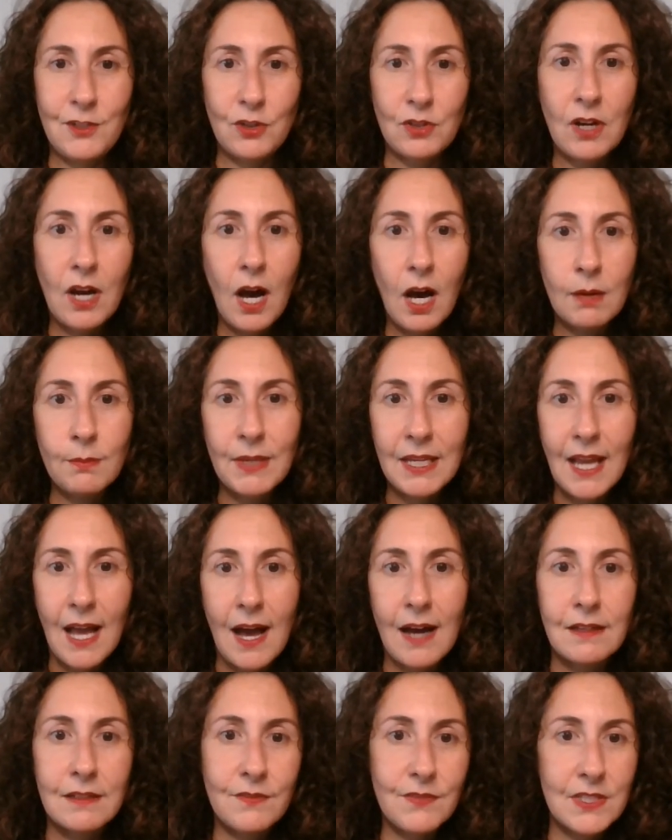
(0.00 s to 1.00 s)
You're coming
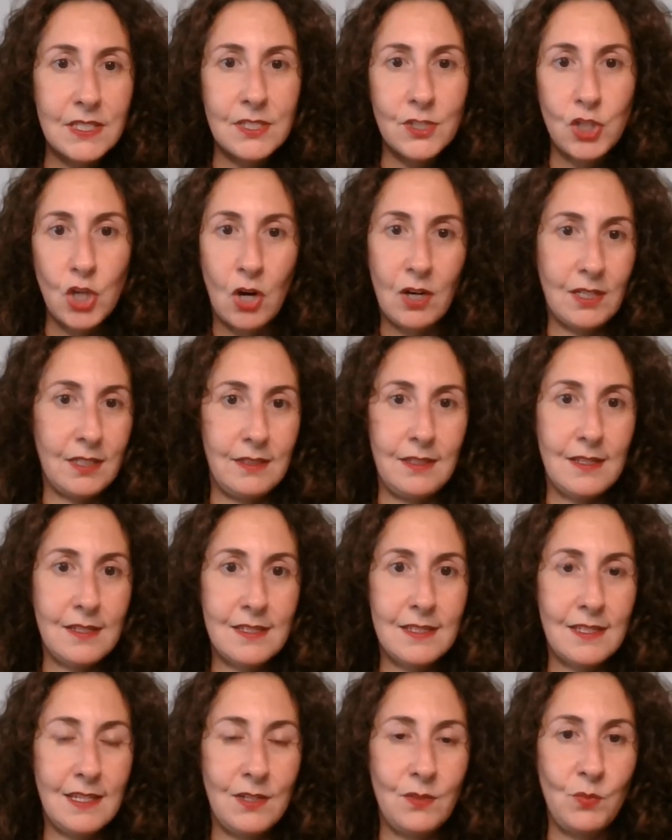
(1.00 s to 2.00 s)
out of the
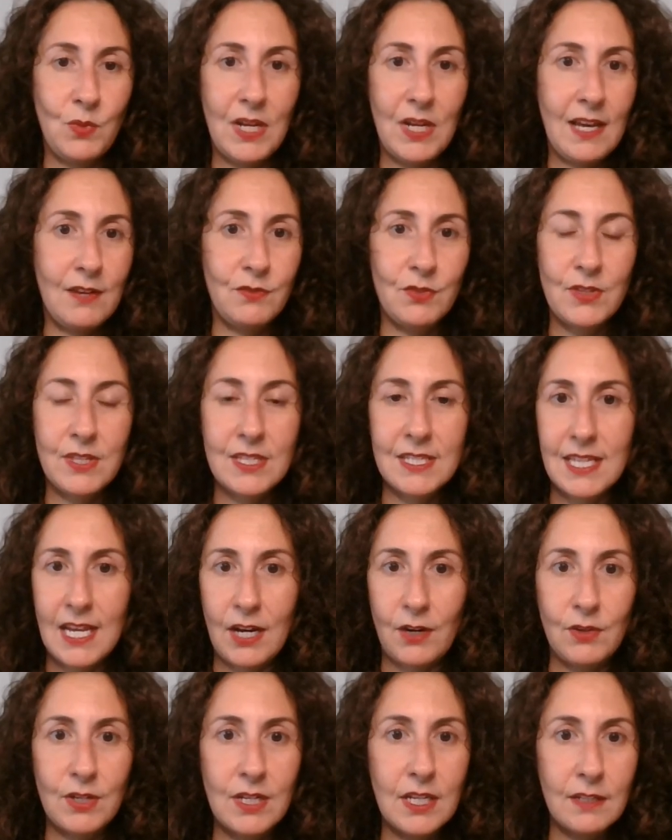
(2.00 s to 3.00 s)
darkness in whatever this
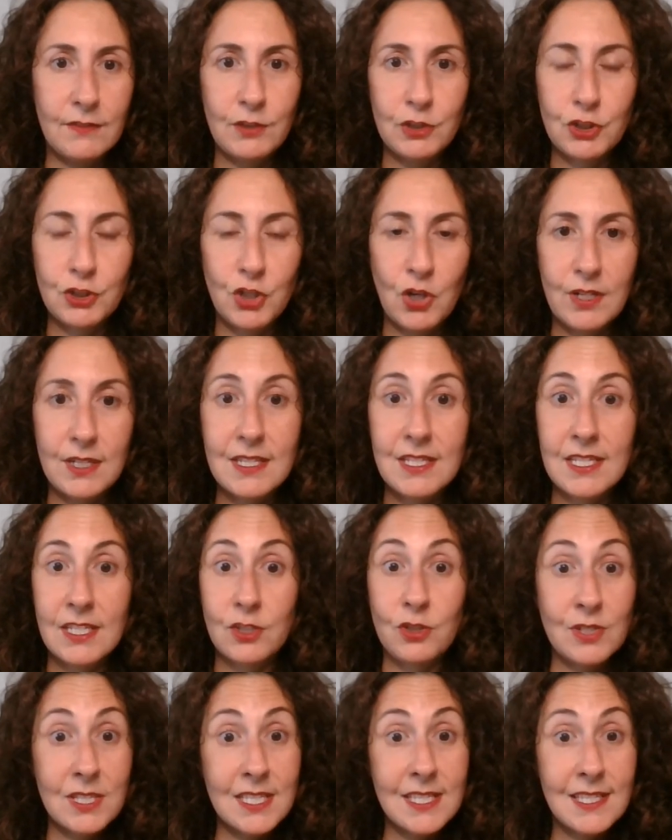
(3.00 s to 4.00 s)
area of your chart is, and
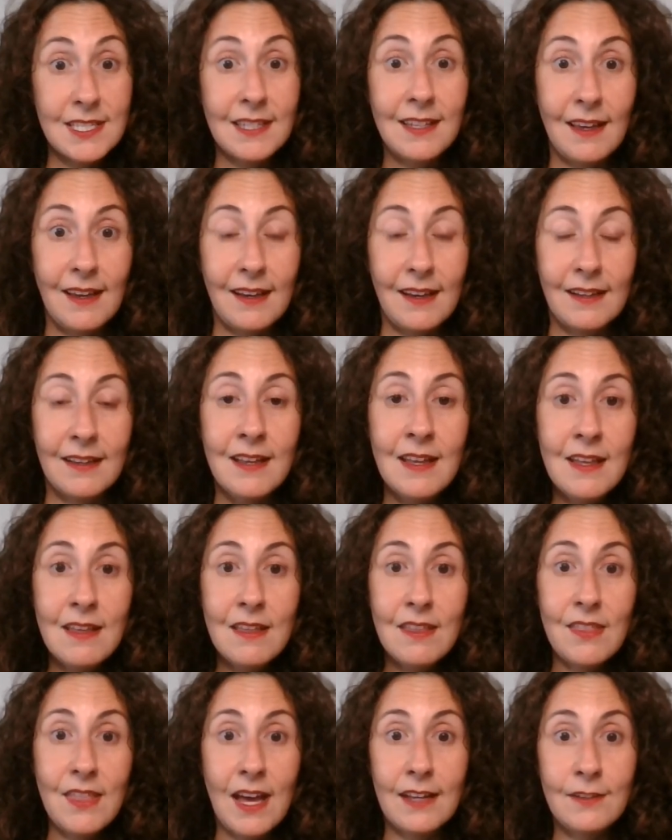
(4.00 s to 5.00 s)
you're seeing
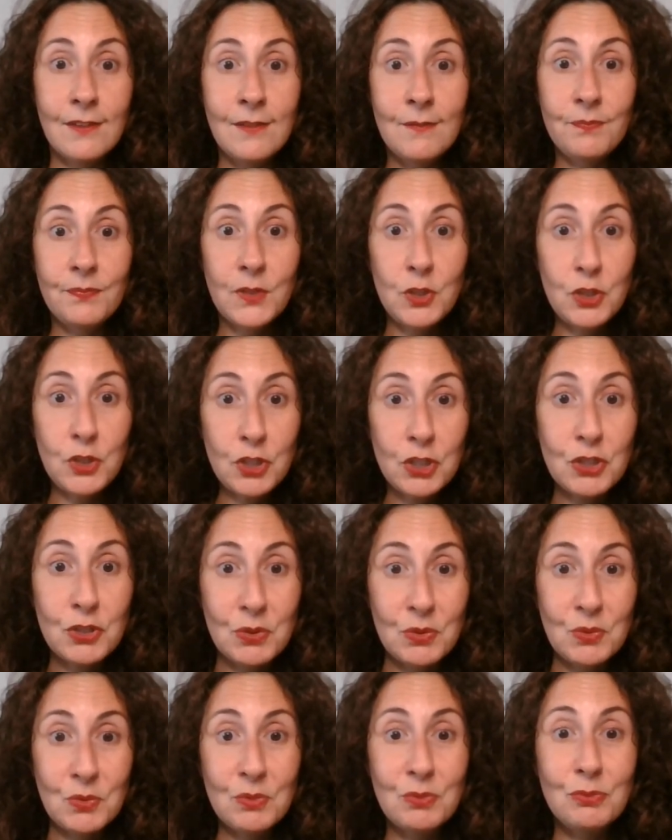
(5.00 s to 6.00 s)
that
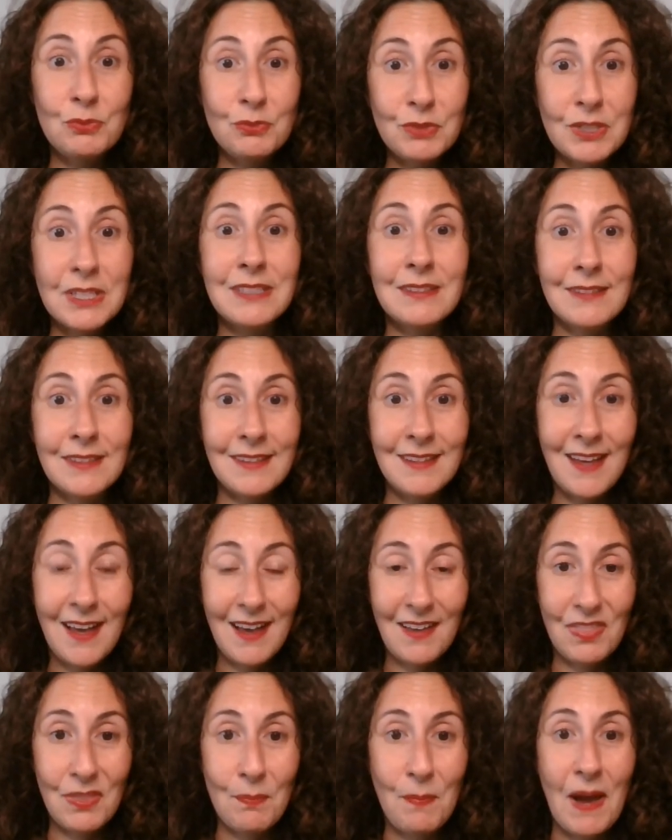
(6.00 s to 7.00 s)
you really
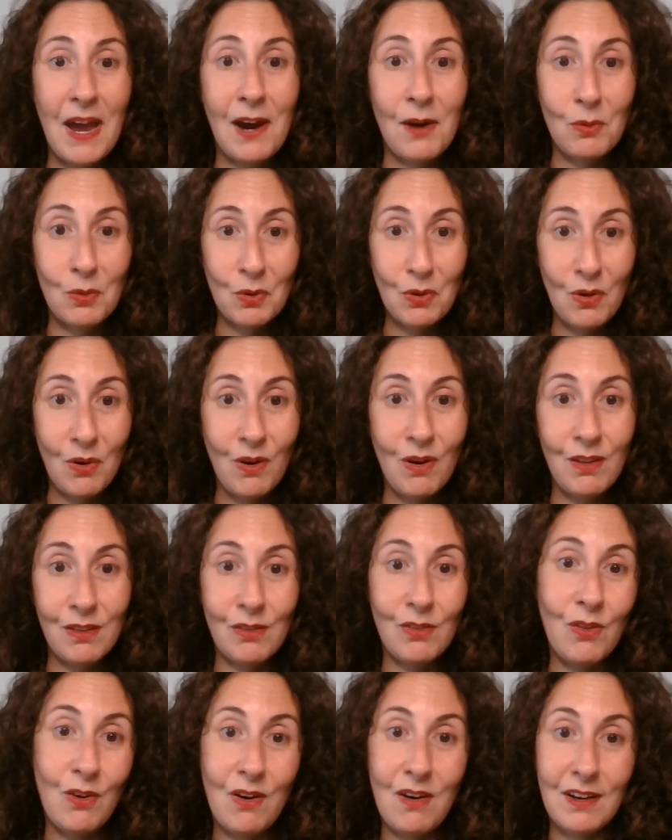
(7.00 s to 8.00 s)
had the power all
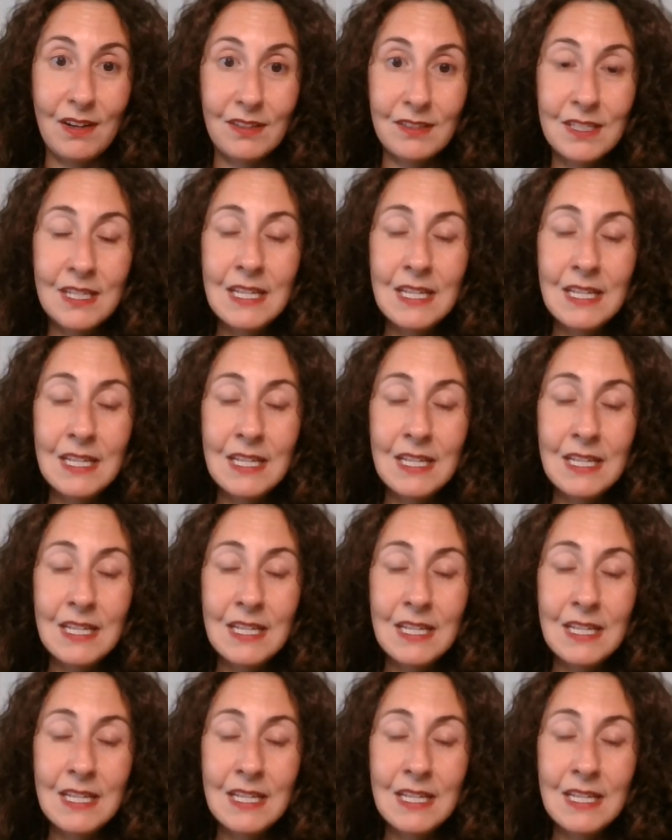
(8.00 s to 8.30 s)
along.